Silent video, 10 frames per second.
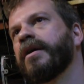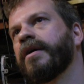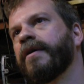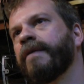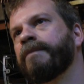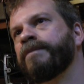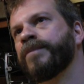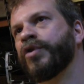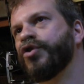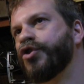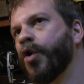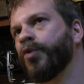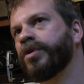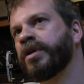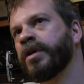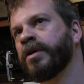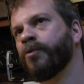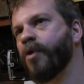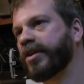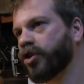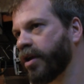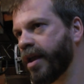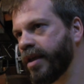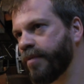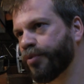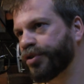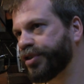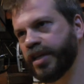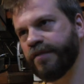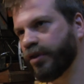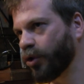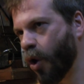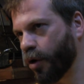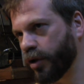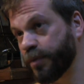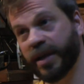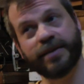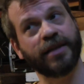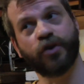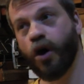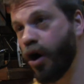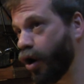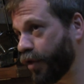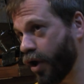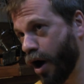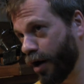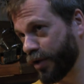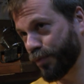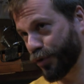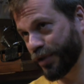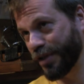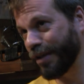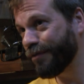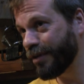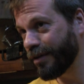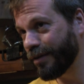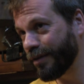Um, don't rest on any perceived laurels because that's all they are is perceived.